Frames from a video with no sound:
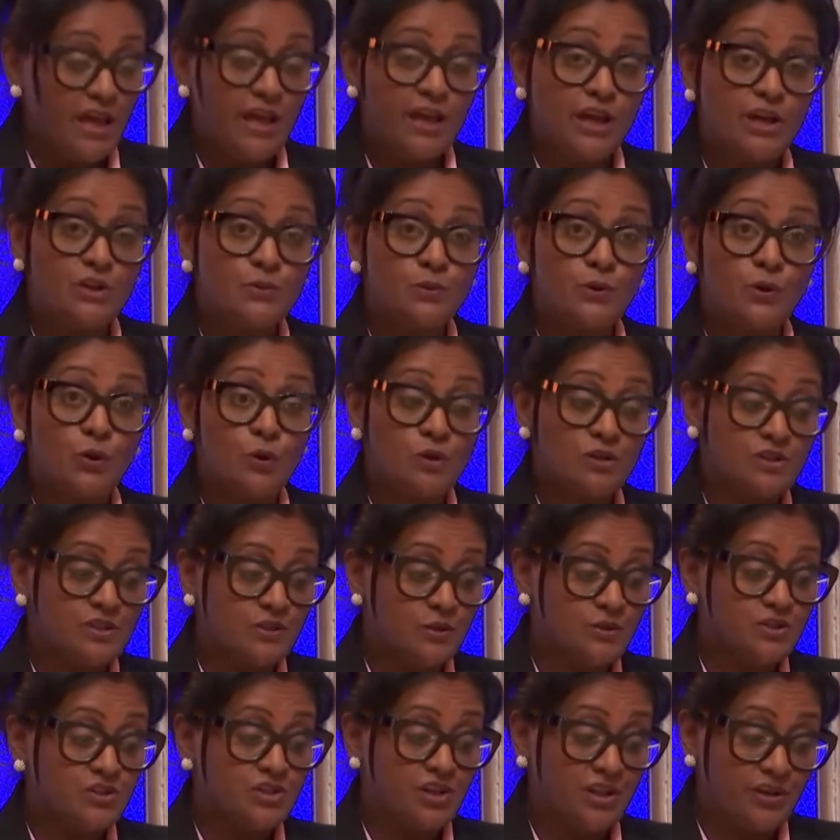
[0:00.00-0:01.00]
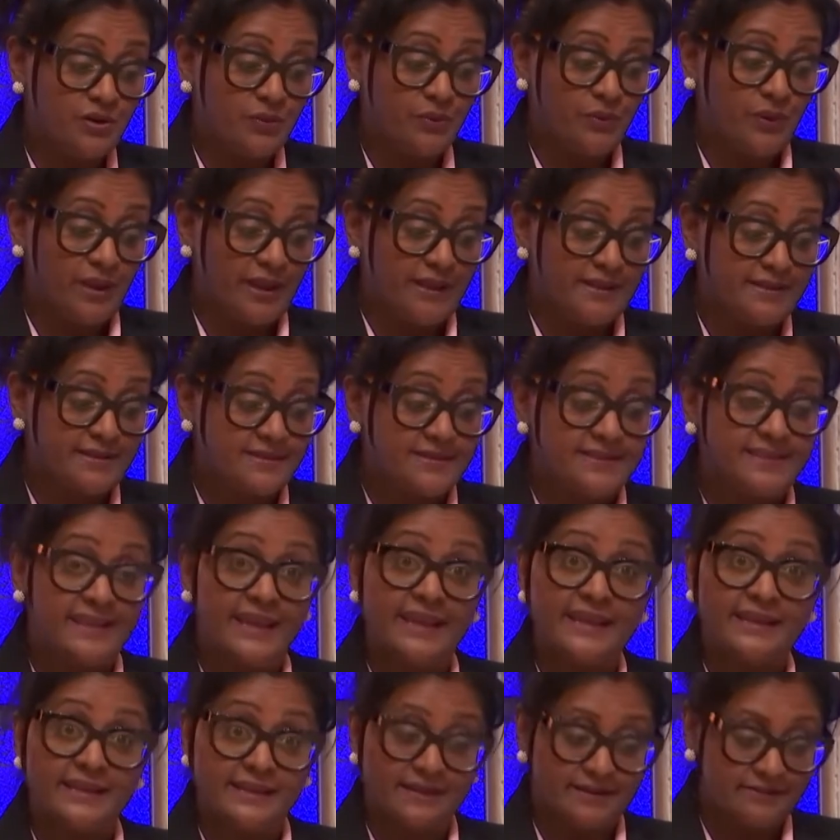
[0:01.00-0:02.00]
It will also generate
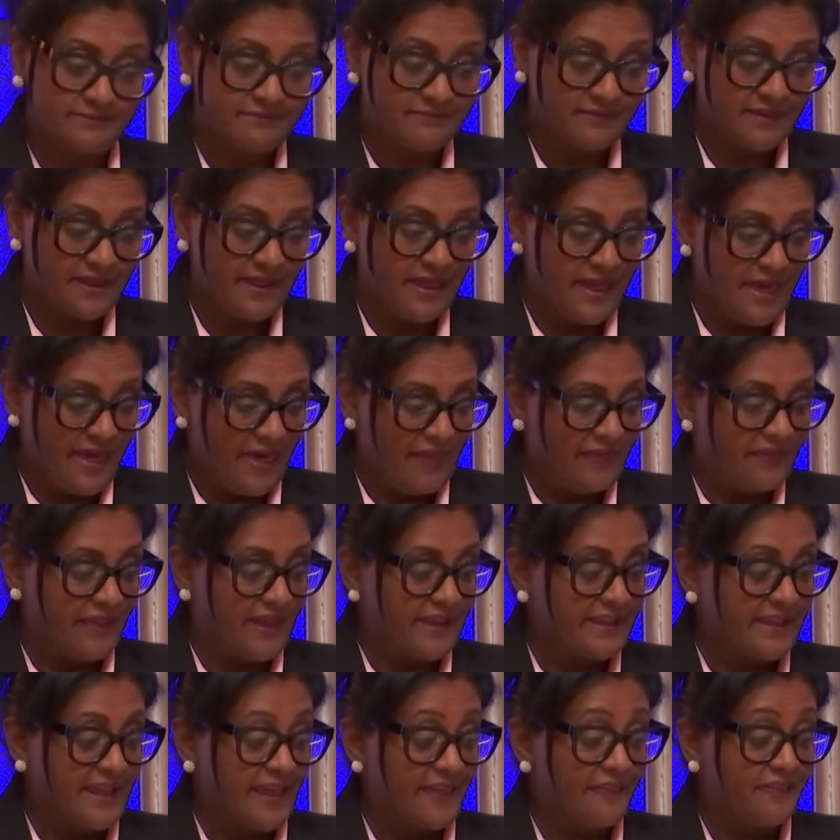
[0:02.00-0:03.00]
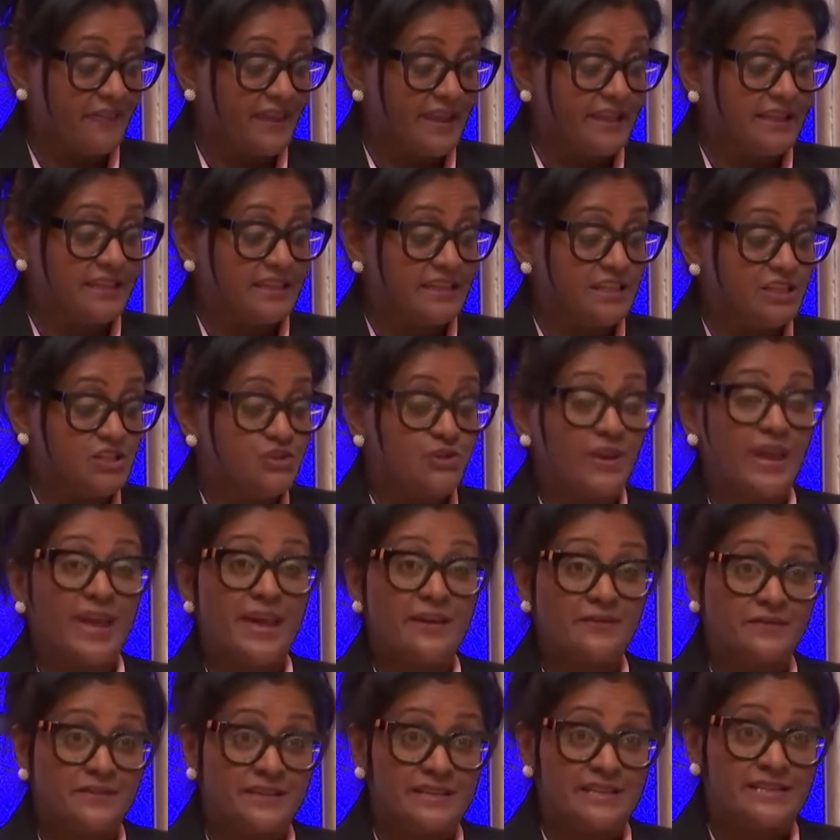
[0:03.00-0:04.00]
data that can then lead to
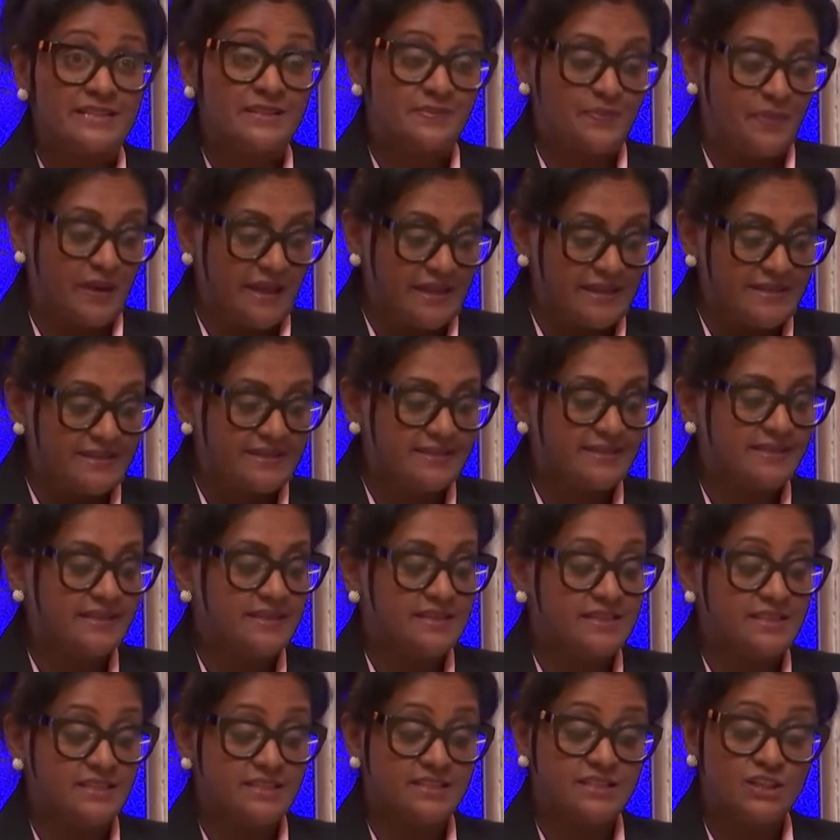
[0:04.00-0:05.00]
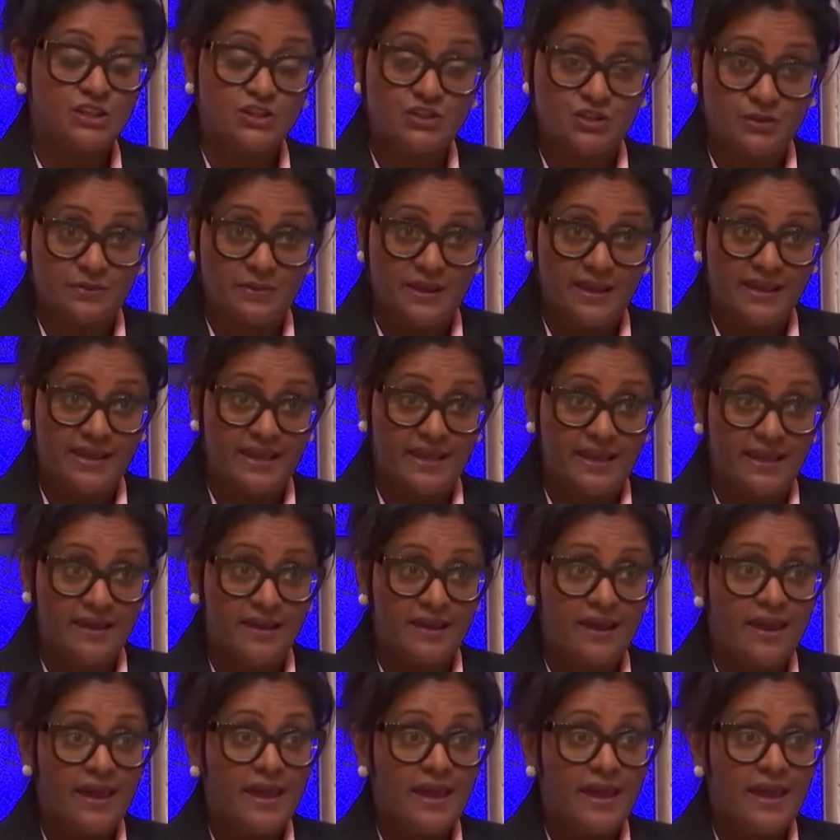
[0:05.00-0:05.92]
evidence-based decision-making